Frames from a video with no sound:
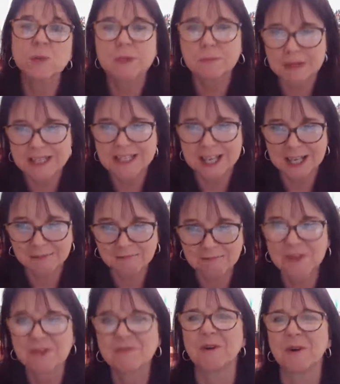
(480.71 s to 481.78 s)
was missing
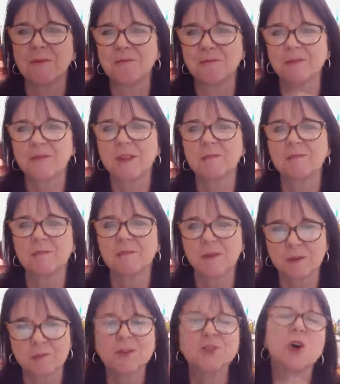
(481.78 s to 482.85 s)
from
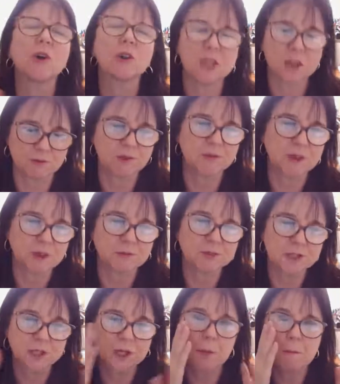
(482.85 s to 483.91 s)
the majority of the
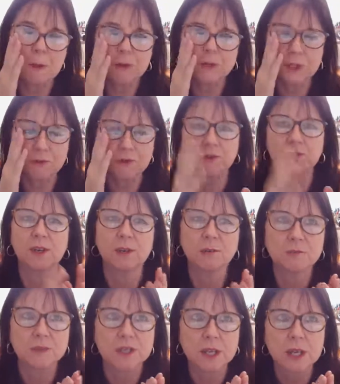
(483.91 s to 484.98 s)
films. Most of the
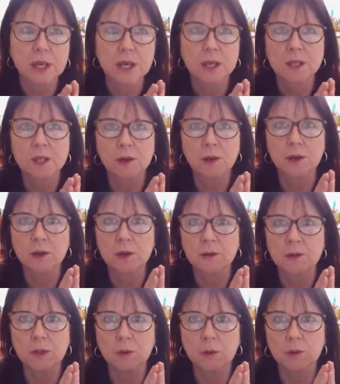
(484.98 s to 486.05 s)
films,
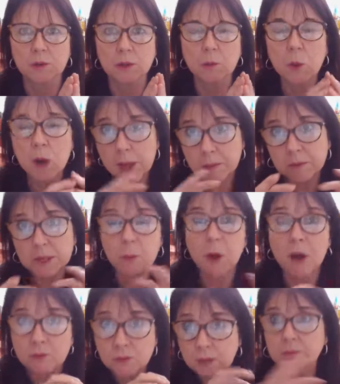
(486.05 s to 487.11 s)
there
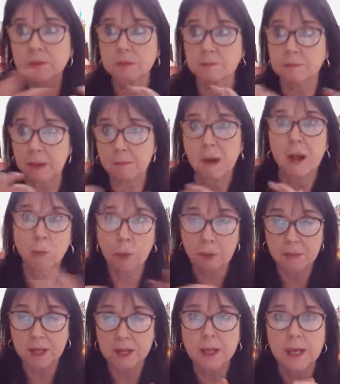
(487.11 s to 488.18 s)
were films made by
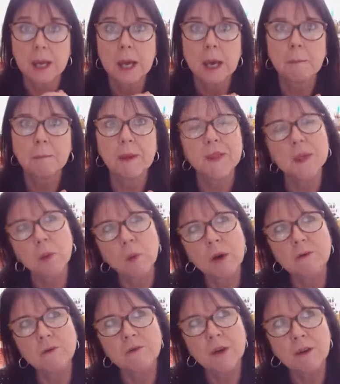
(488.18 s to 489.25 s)
women, but there
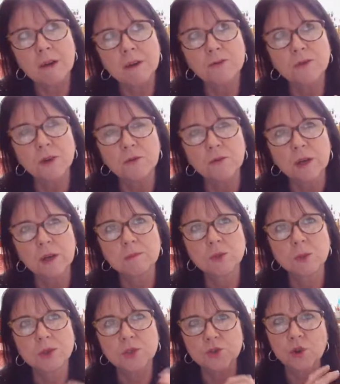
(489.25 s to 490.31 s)
were very few films
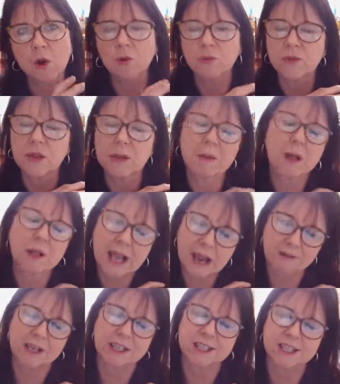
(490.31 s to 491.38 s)
with strong female
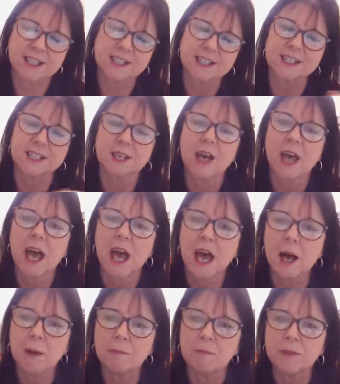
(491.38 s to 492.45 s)
characters.
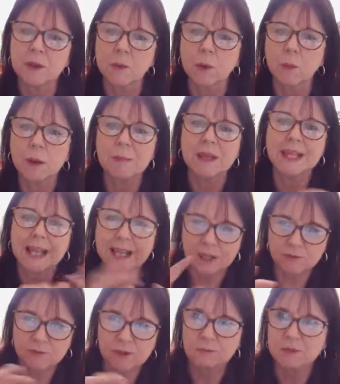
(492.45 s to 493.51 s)
There were women in
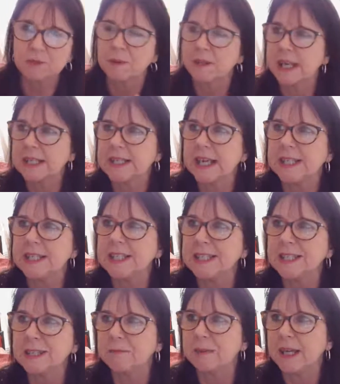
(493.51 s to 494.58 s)
the films, but they tended
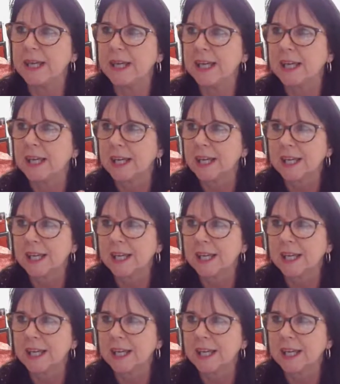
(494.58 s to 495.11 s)
to be